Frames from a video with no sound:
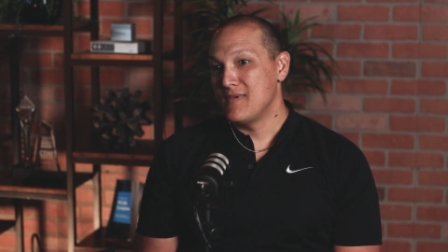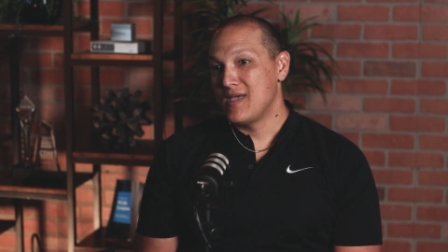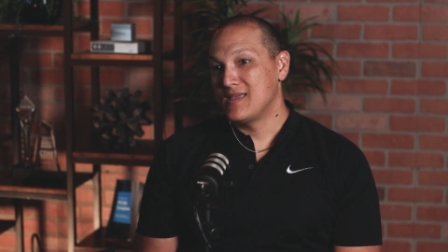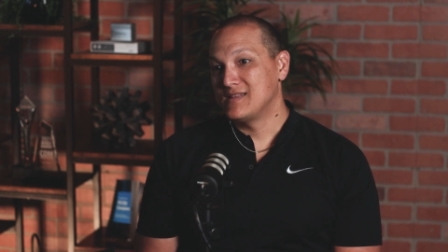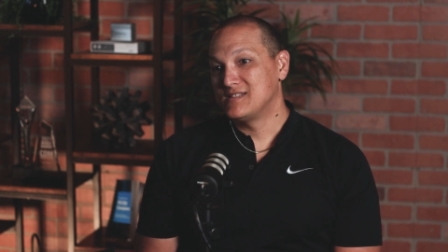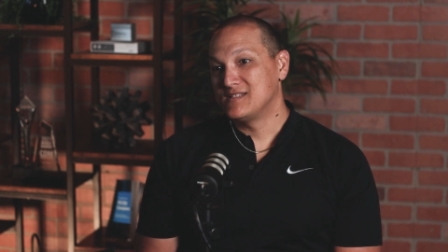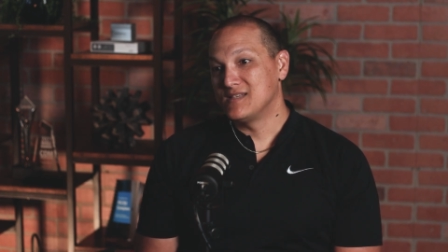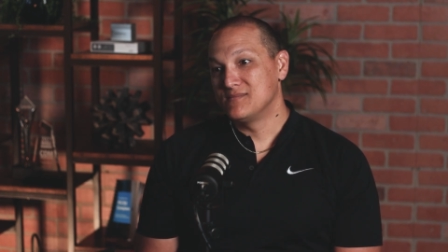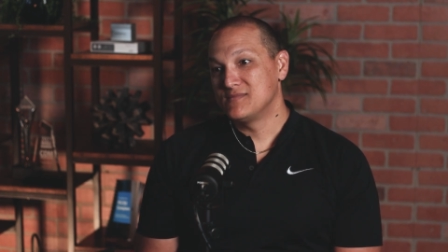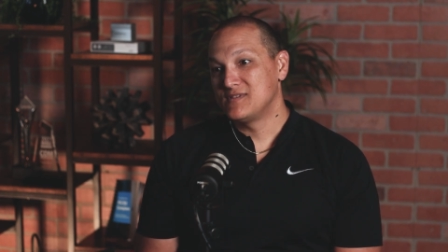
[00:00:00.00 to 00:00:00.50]

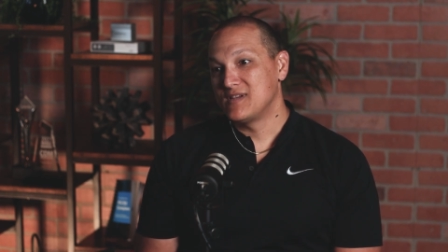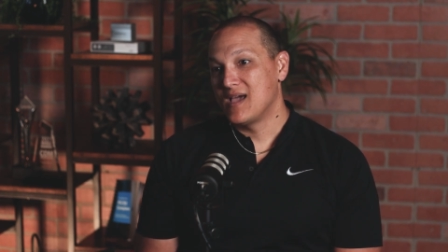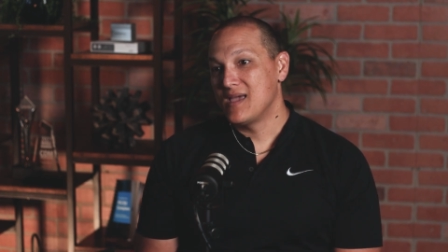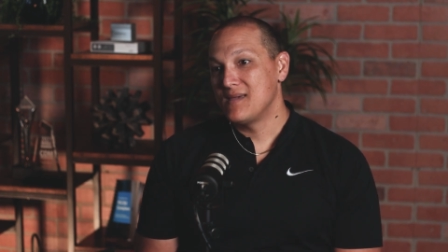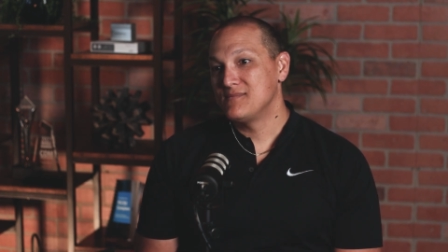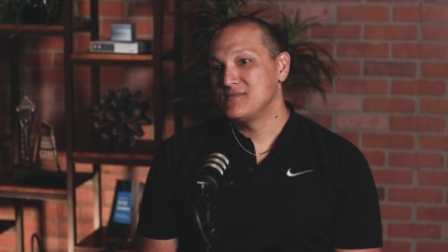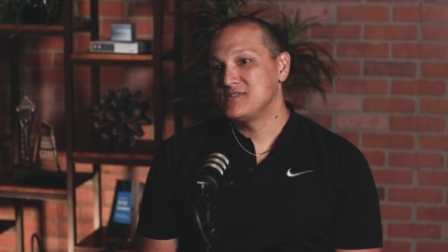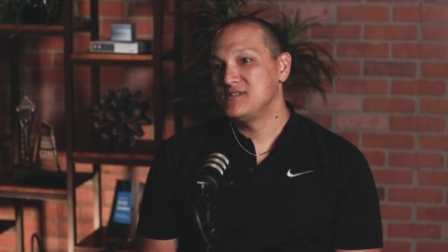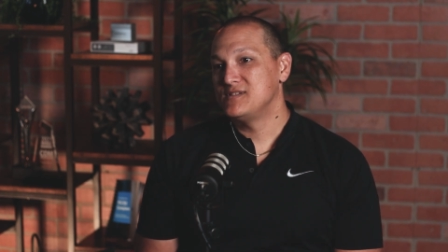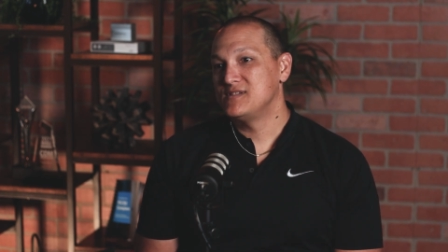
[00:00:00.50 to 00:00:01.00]
And
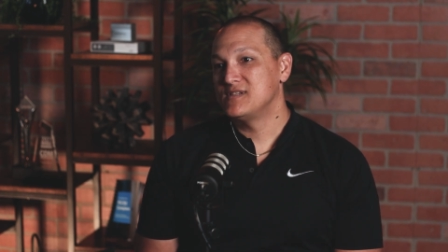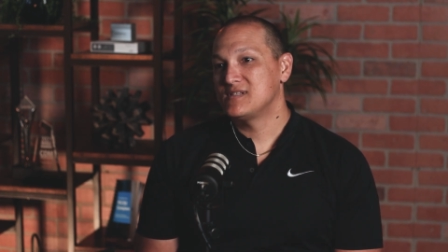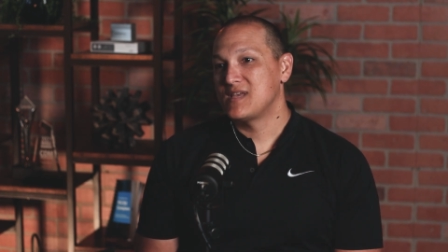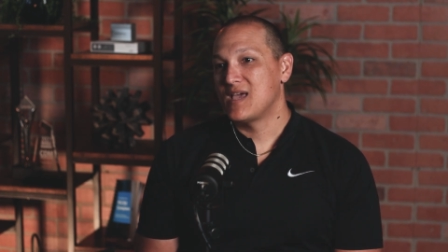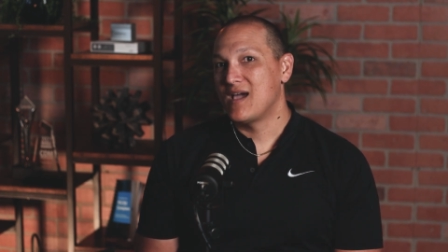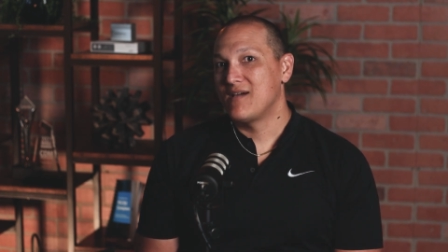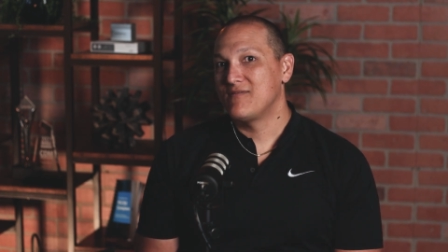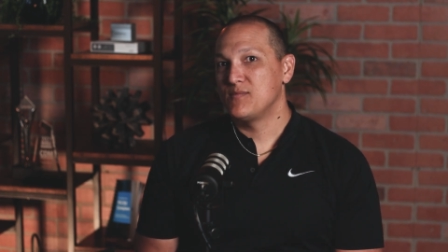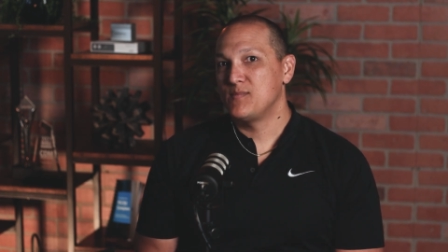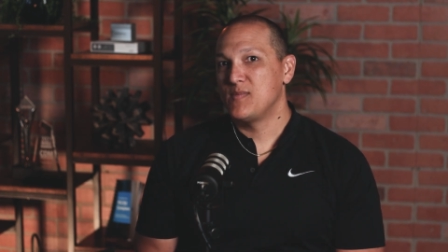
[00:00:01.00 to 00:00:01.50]
sometimes you just
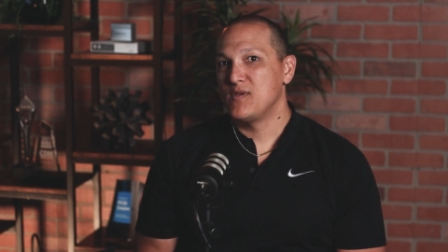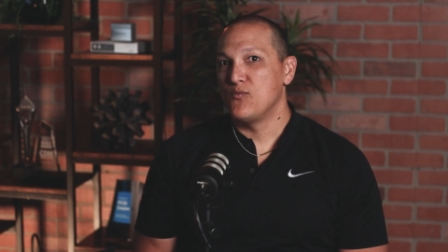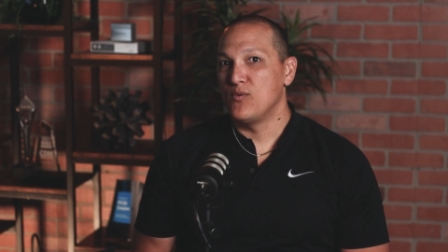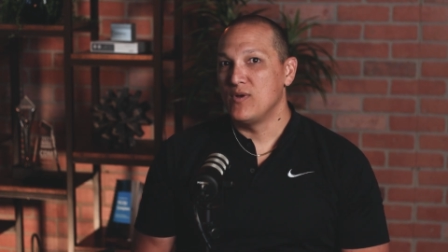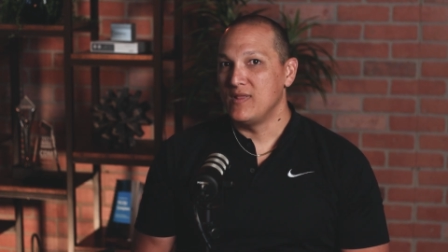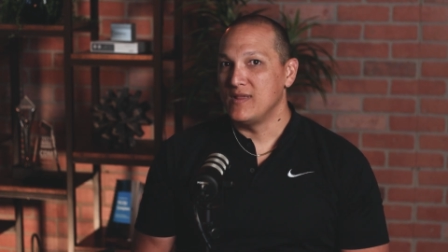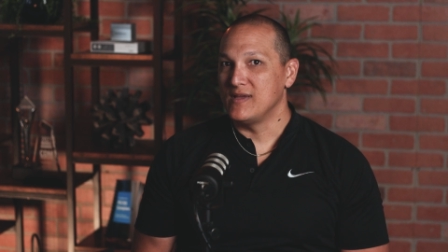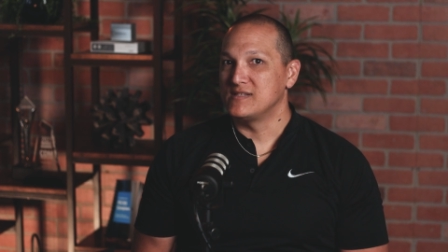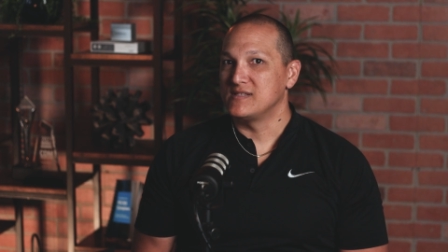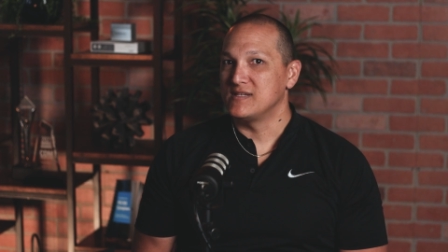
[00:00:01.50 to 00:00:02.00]
have to be
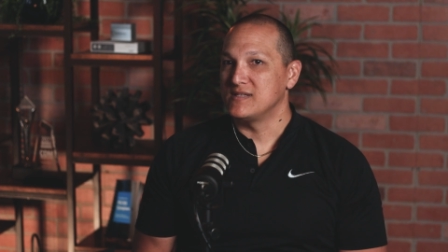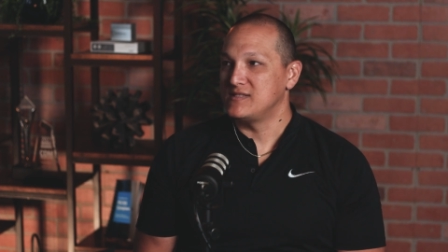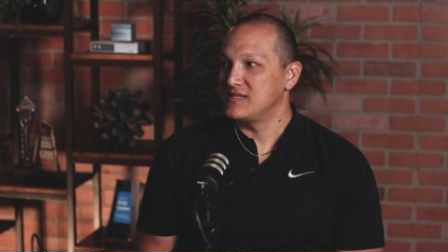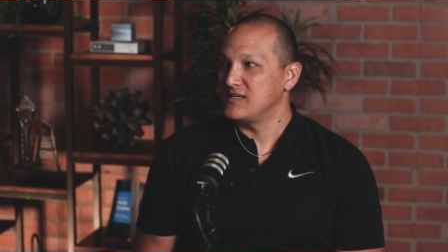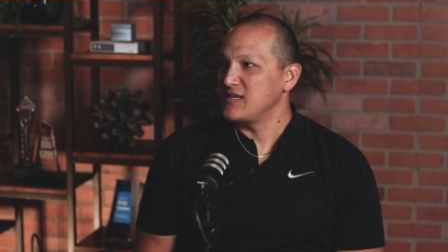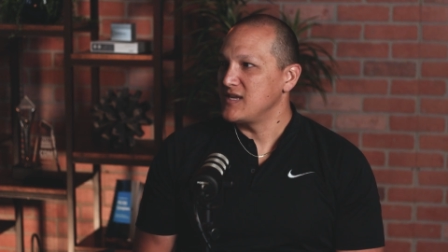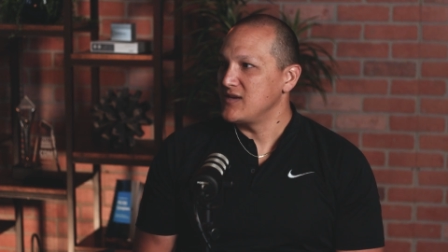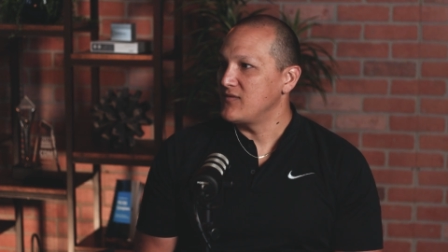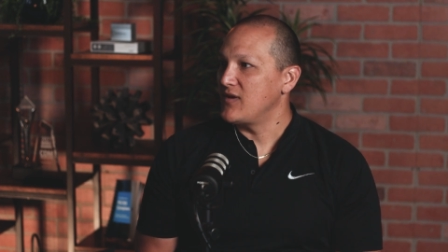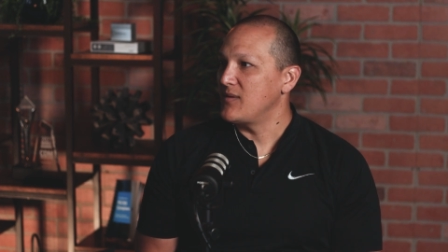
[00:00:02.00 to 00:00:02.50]
willing
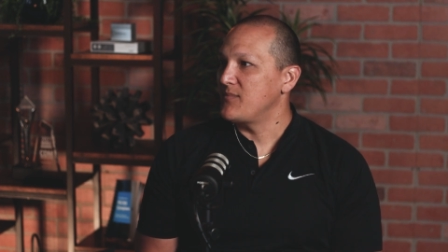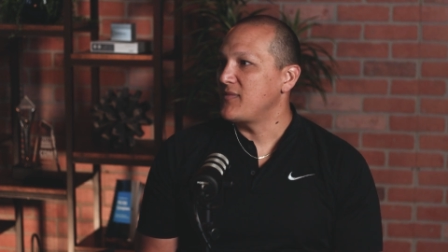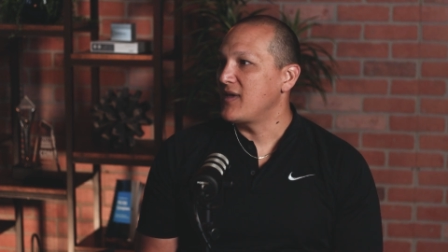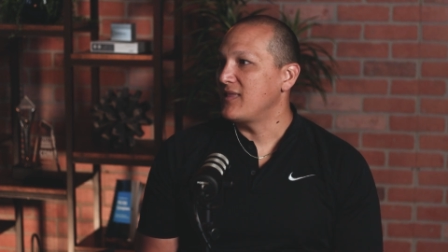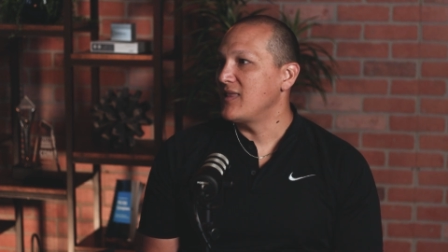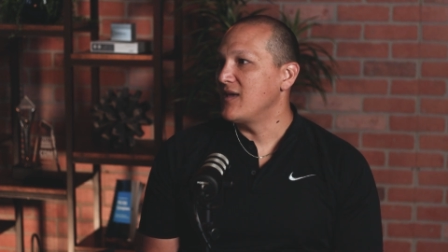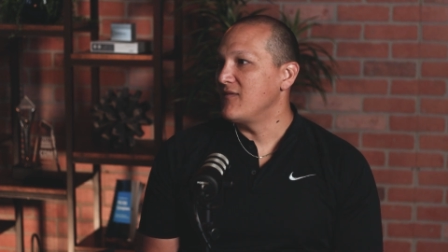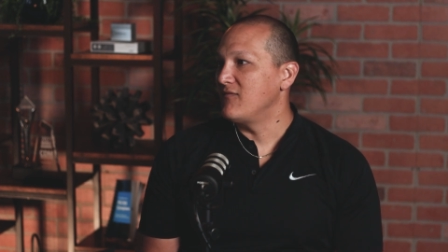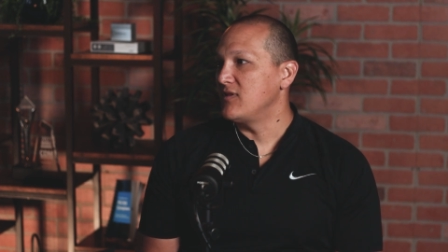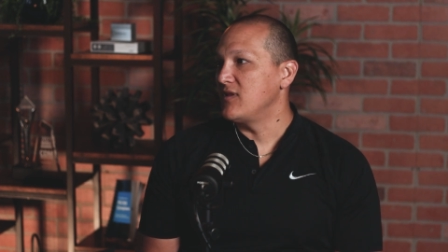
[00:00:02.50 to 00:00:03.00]
to give up
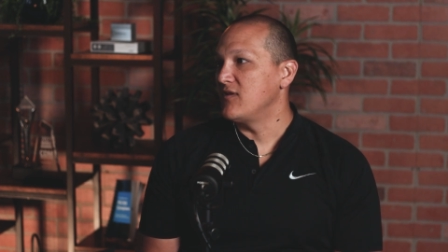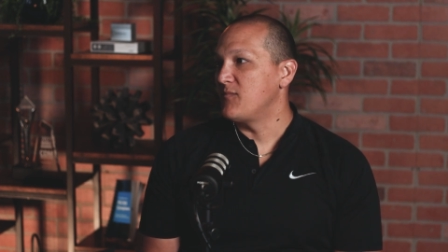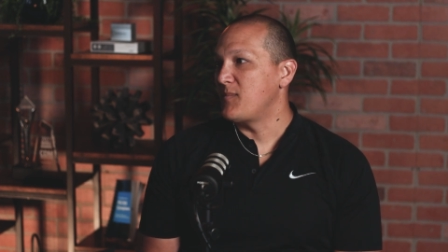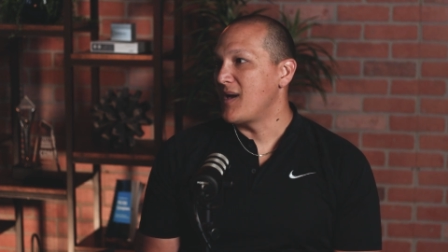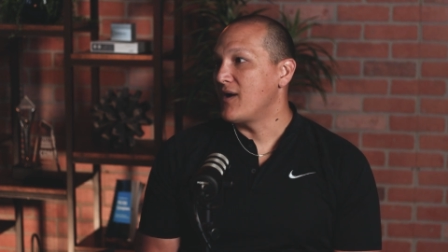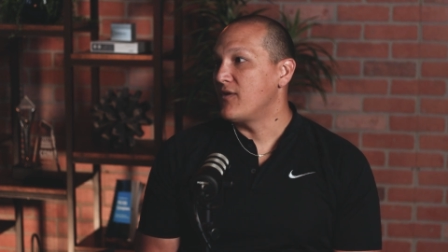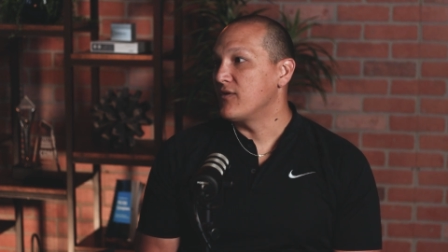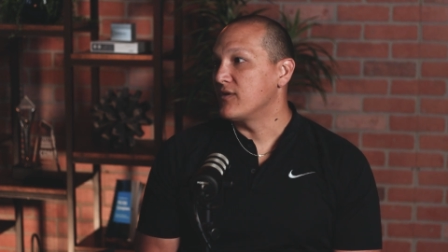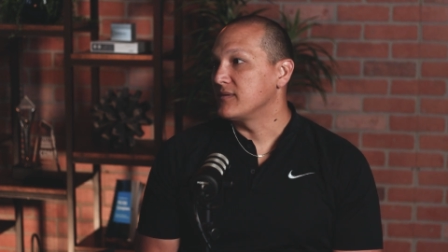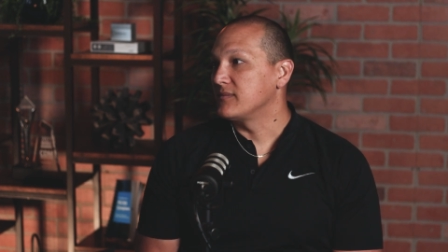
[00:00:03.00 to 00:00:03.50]
that level of
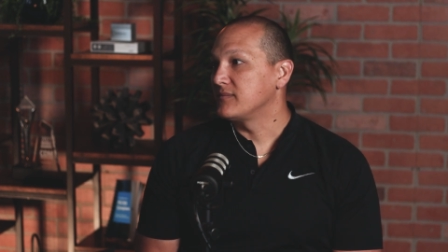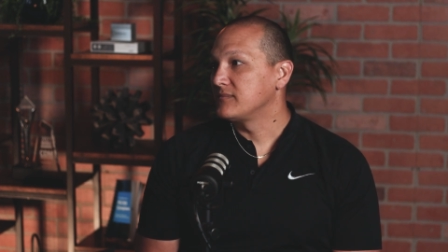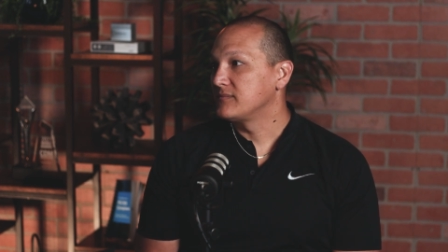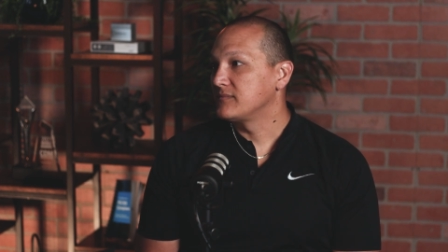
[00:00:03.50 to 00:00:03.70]
power.